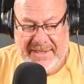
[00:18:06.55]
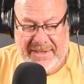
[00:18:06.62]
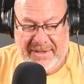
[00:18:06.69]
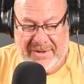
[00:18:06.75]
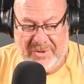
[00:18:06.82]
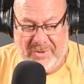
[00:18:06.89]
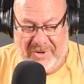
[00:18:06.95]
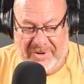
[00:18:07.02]

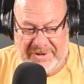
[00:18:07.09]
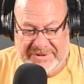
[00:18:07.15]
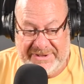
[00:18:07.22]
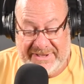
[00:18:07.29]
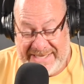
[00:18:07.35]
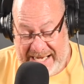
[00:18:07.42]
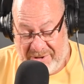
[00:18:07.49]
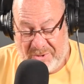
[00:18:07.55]
called uh,
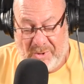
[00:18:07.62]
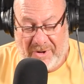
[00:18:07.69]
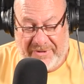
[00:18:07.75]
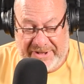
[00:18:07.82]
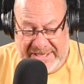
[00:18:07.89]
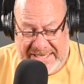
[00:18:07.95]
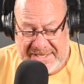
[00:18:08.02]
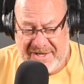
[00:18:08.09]
now called
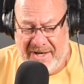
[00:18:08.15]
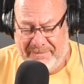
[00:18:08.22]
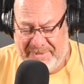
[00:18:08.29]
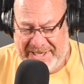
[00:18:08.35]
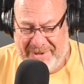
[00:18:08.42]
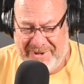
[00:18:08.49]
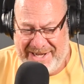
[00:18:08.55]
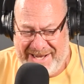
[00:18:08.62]
the Neat
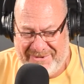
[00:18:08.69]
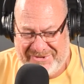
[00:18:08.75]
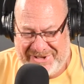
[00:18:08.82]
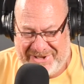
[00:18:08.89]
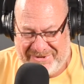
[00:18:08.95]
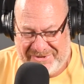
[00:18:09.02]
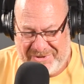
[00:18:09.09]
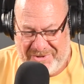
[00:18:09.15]
Company. When I was
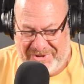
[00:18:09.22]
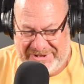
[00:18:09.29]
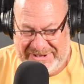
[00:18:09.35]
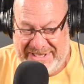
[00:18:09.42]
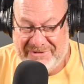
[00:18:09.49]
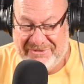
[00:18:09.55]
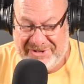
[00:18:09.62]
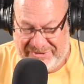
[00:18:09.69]
there, it was called
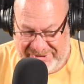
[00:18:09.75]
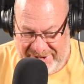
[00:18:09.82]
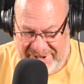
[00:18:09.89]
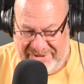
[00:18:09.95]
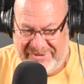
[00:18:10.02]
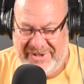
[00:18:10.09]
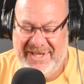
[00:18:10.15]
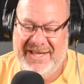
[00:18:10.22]
Neat
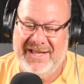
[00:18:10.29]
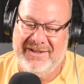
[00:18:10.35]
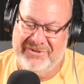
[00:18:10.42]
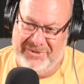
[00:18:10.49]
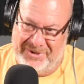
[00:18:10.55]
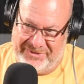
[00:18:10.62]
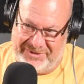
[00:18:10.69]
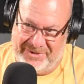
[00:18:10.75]
Receipts. He's
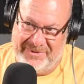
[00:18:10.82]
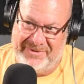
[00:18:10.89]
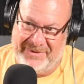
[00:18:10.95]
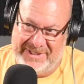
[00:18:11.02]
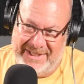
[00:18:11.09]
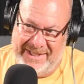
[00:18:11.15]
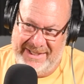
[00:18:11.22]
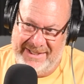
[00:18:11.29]
also
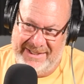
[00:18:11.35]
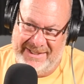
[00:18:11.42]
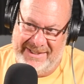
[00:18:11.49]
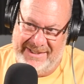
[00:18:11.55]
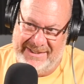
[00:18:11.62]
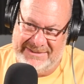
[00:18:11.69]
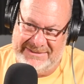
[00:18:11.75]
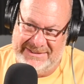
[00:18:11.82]
a, a
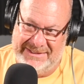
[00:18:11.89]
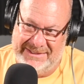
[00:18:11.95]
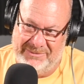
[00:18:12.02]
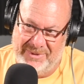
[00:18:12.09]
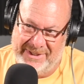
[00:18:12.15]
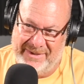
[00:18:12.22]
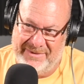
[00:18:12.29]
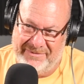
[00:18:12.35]
uh, uh,
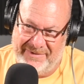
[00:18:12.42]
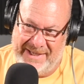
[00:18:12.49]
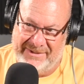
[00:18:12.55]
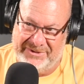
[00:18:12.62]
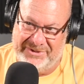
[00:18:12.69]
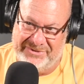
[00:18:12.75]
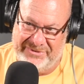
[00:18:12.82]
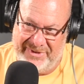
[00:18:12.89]
one of the
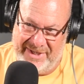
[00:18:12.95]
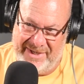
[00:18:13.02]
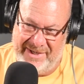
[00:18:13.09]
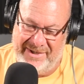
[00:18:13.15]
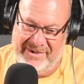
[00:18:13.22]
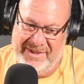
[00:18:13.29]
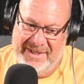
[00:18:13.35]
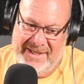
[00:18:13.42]
founders
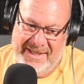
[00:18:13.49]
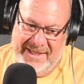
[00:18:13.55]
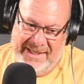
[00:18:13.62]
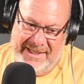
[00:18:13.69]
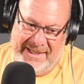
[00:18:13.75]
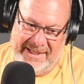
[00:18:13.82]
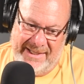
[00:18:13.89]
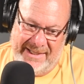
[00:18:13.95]
there,
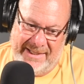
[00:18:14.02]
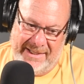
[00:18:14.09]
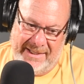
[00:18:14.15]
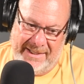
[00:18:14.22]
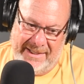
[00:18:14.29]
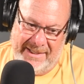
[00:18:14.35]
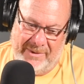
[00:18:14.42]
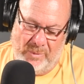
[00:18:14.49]

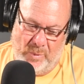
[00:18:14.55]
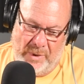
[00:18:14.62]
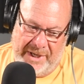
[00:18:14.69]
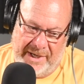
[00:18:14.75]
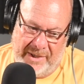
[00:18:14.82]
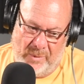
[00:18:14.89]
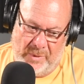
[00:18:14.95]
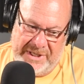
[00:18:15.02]
uh,
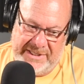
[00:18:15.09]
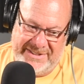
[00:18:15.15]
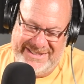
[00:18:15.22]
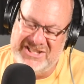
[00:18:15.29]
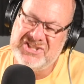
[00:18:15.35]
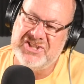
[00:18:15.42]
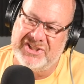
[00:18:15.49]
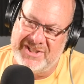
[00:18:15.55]
where we
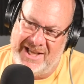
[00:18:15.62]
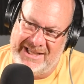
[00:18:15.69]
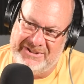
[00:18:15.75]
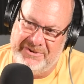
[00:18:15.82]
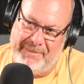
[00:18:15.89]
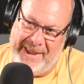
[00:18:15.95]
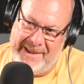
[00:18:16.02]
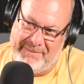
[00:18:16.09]

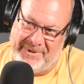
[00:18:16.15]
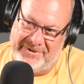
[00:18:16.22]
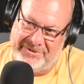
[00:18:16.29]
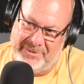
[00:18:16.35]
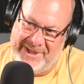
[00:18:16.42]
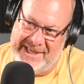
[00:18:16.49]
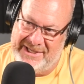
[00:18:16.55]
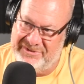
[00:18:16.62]
digitized paper.
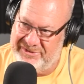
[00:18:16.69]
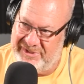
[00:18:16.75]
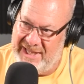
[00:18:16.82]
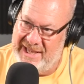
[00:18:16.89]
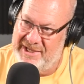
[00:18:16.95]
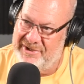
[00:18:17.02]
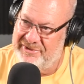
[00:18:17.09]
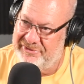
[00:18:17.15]
So we had a
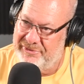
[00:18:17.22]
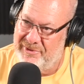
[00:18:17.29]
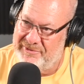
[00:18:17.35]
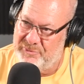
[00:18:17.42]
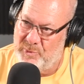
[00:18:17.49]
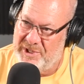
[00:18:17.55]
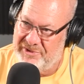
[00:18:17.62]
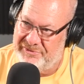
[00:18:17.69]
scanner
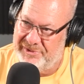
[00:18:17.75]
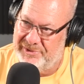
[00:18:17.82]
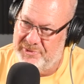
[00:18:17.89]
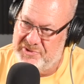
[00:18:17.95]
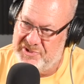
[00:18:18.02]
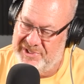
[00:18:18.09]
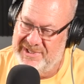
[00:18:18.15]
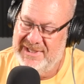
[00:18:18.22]
software
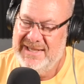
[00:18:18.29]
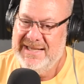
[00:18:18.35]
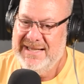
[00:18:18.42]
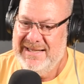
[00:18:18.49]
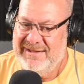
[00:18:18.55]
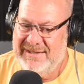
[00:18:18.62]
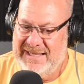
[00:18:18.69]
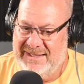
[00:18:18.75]
solution
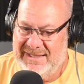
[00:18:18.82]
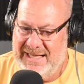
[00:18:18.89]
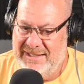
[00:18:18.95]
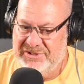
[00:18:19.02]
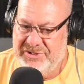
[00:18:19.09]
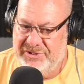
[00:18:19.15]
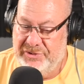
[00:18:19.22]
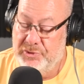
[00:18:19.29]
that
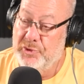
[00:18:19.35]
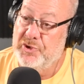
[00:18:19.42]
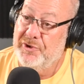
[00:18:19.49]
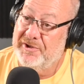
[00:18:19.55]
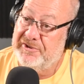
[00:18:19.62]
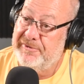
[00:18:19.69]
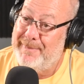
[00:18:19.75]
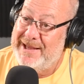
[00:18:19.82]
allowed you to do
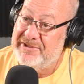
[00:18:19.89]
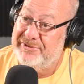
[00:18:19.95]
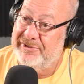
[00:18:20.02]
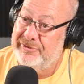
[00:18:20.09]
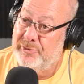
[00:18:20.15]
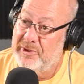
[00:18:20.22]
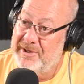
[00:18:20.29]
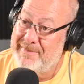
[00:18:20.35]
your
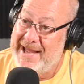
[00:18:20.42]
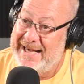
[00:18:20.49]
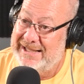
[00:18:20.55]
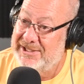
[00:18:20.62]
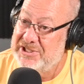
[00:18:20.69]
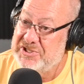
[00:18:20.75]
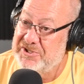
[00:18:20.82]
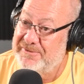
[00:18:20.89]
expenses
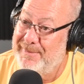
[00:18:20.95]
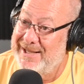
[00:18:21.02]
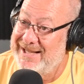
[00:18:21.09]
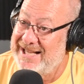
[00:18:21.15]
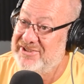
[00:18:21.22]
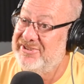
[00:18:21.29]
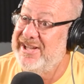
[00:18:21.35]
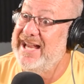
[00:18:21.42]
automatically just by
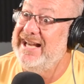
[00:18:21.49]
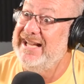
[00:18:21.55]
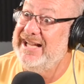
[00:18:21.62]
like scanning